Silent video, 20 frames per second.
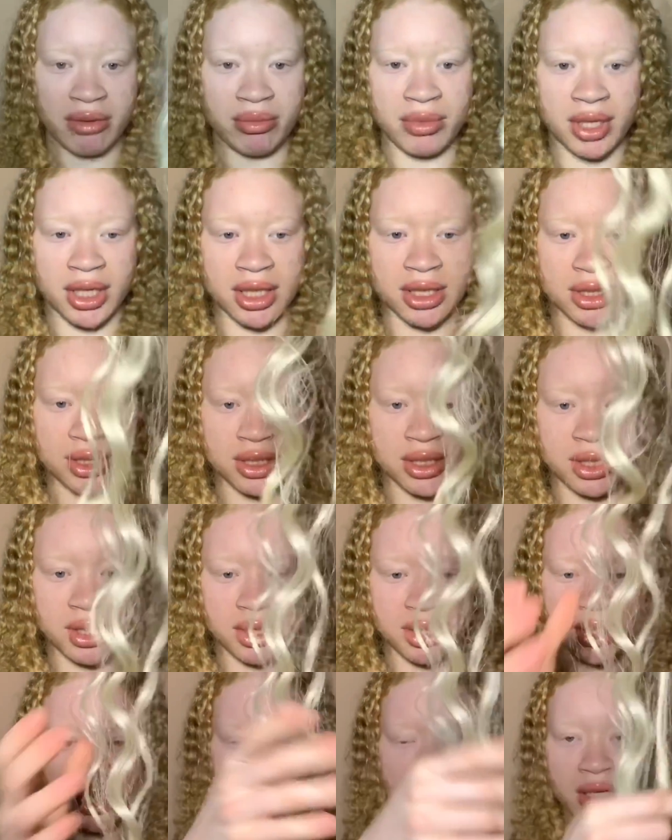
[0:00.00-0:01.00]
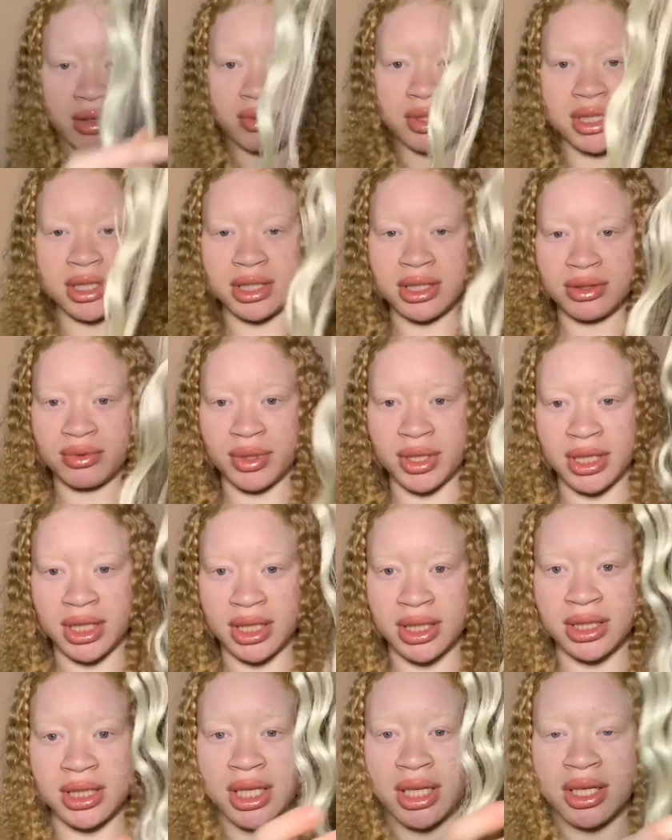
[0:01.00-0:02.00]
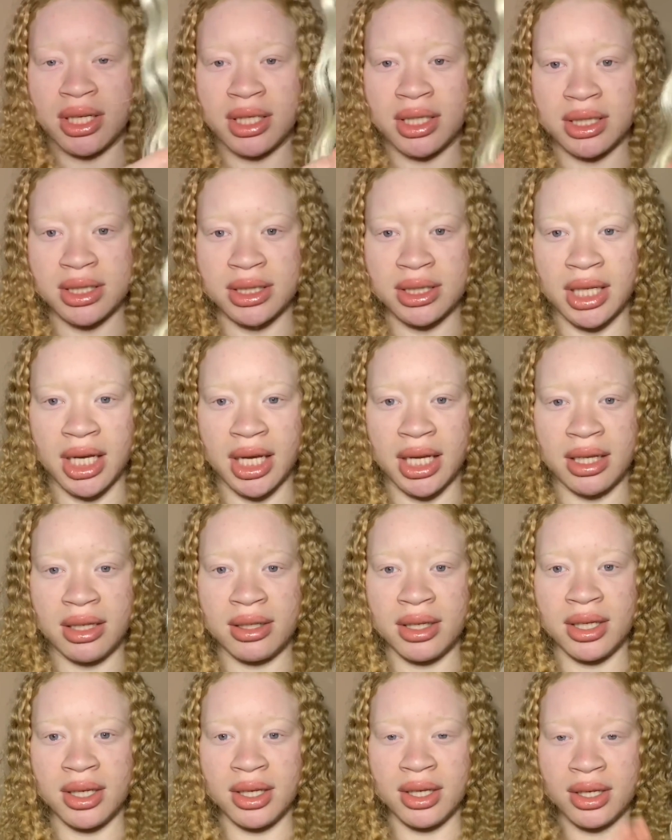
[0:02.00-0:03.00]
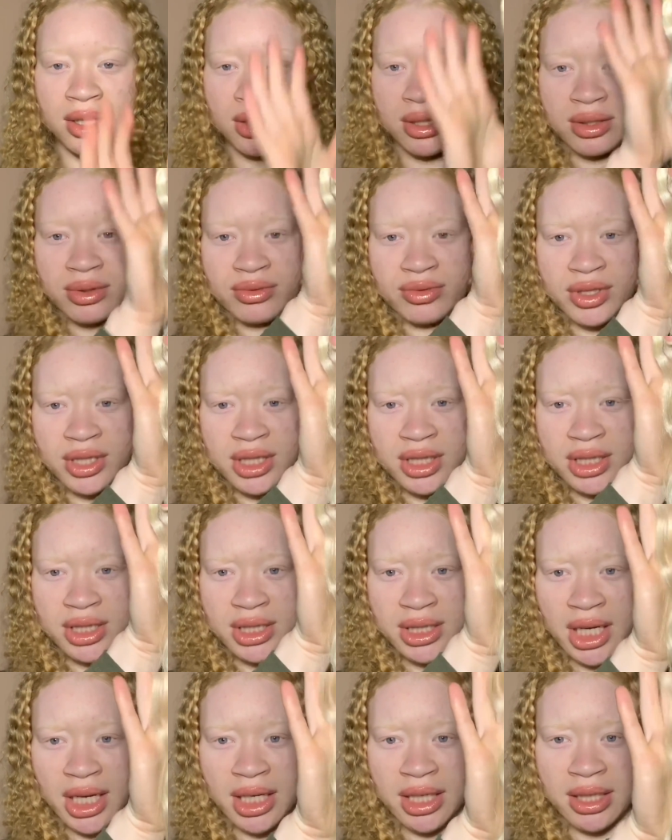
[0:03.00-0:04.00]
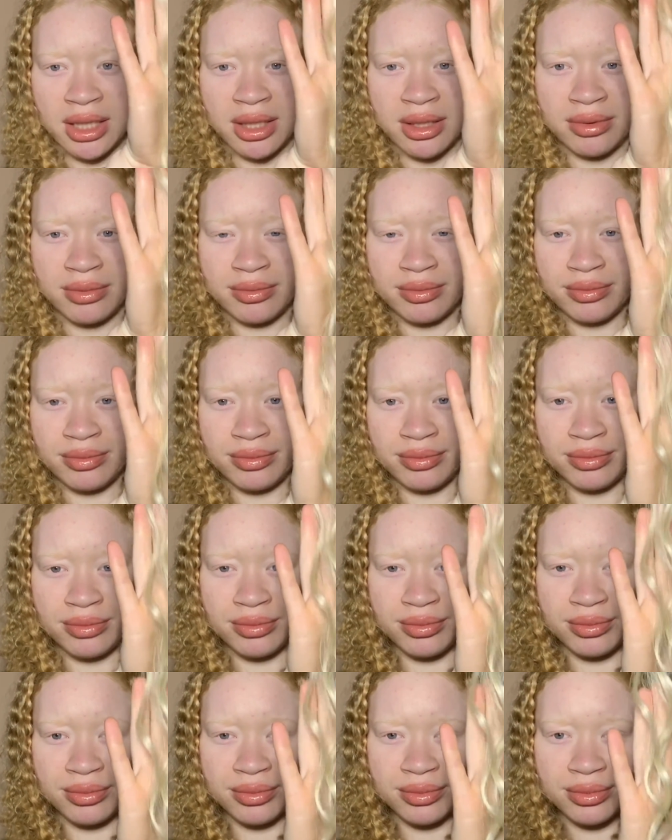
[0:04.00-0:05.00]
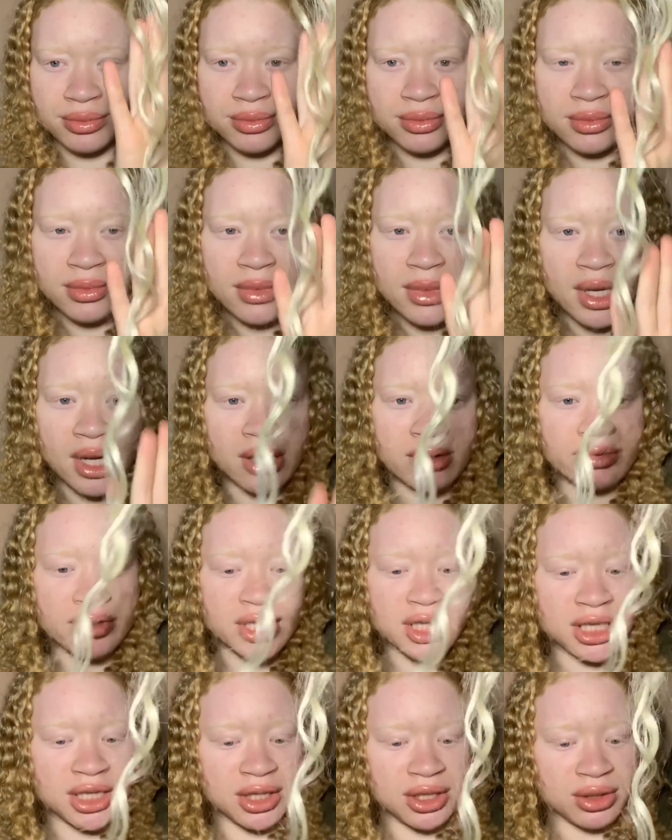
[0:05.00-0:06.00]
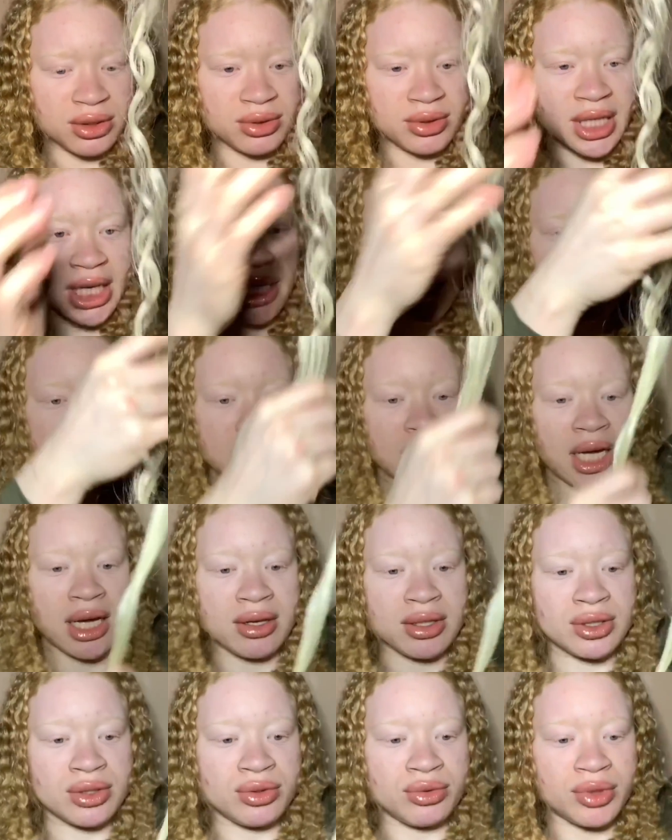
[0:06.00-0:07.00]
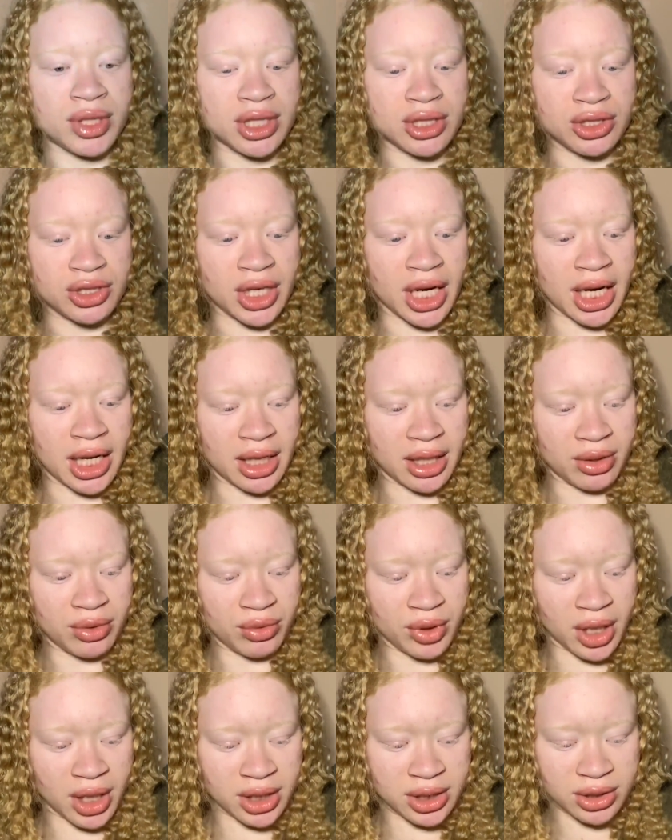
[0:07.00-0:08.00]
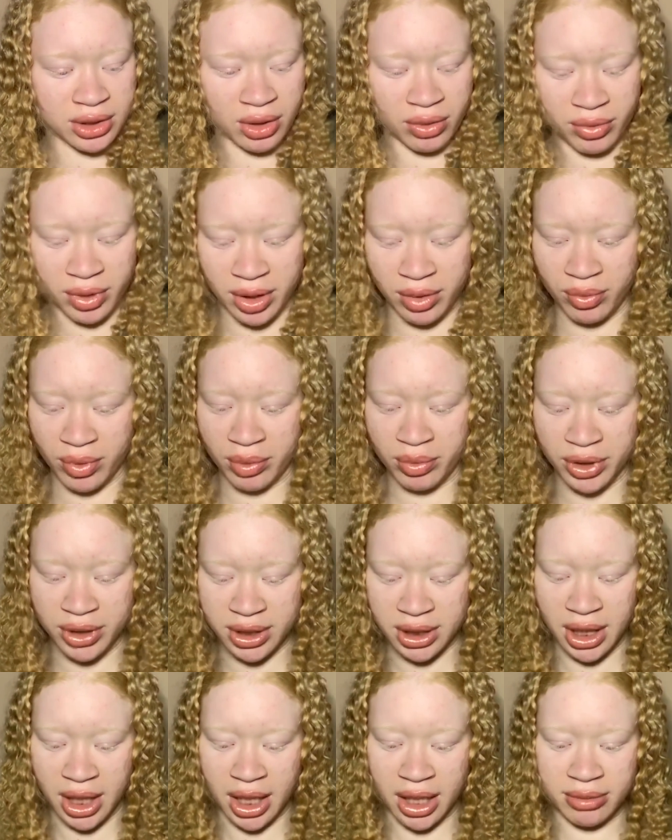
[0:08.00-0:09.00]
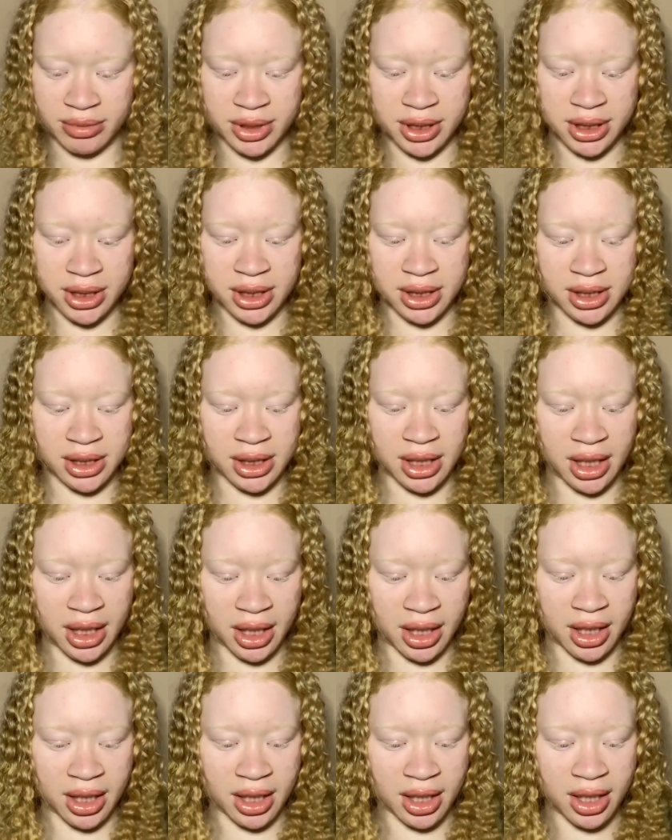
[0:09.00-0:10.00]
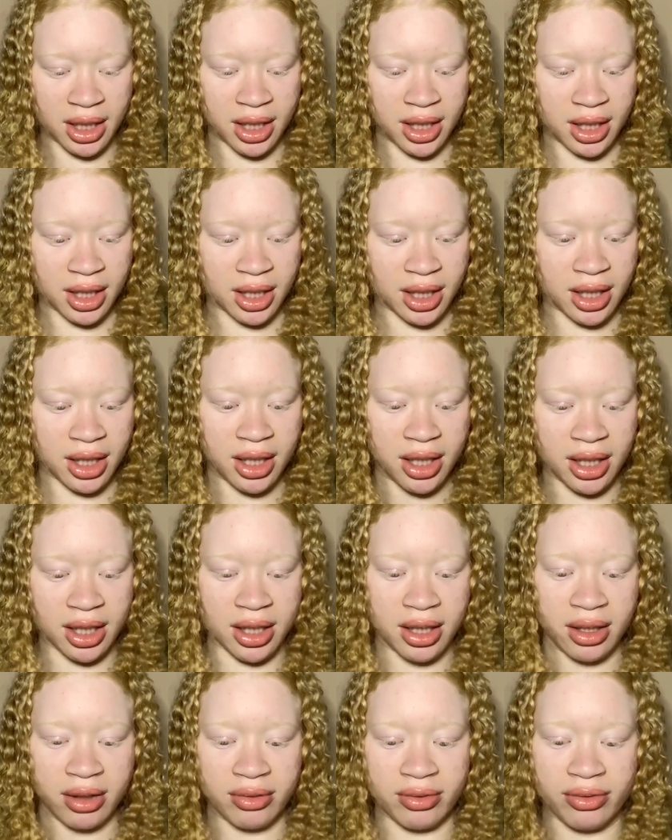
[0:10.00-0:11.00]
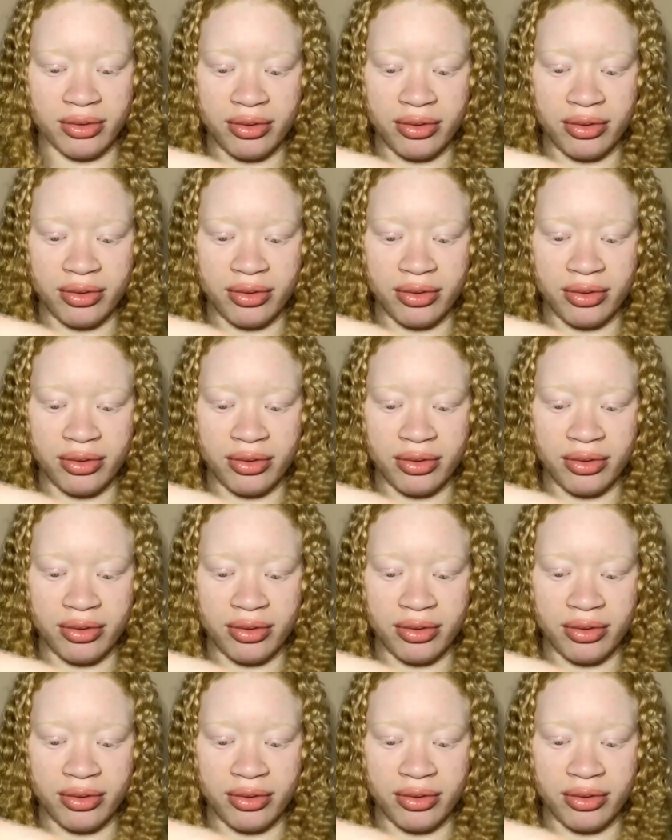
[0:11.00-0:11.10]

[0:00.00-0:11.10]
much. So this is what this hair looks like. Really shiny, really cute. Like I said, I do want to try a sew-in one more time just to see if